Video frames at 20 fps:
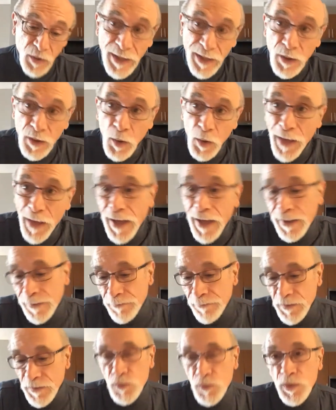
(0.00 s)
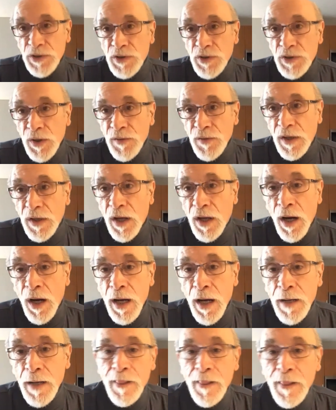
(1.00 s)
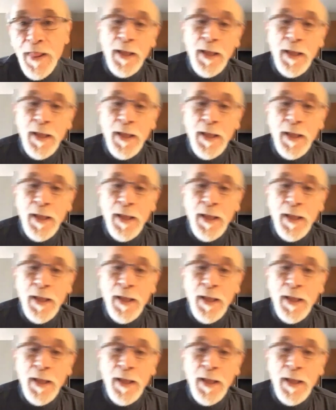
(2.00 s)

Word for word: I go back, return the car.